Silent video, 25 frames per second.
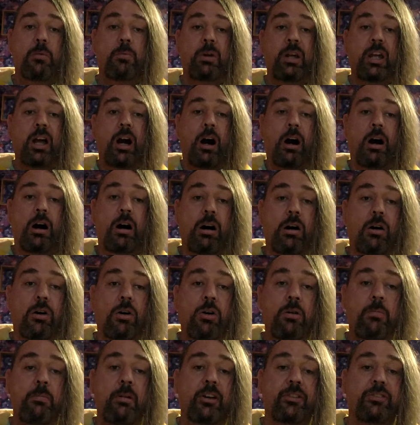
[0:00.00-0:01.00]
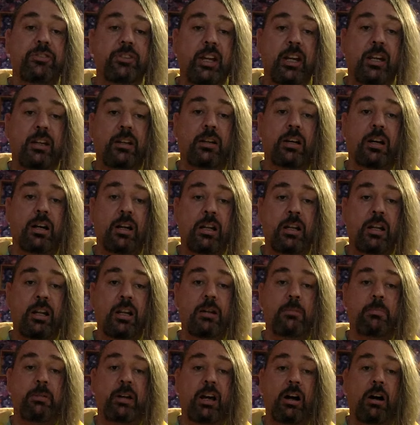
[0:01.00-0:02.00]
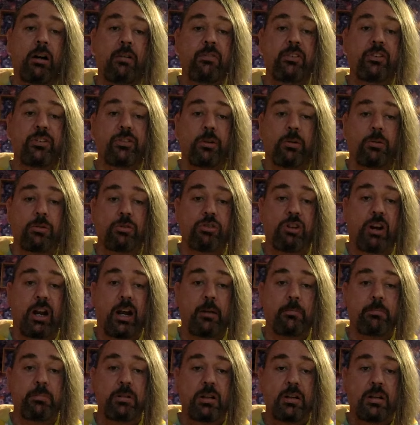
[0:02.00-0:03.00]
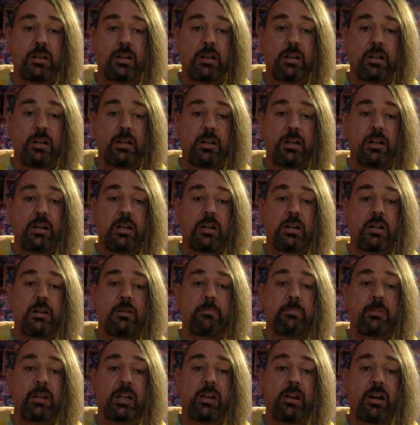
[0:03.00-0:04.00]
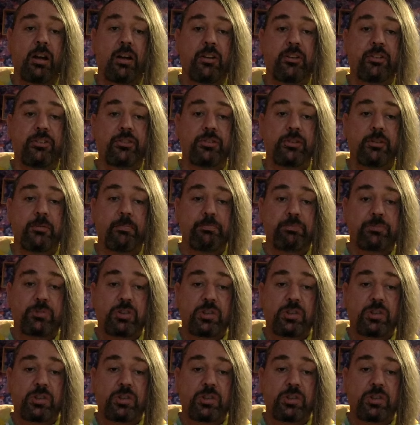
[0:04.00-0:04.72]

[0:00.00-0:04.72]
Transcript: We are almost in a little bit of a soul trap, because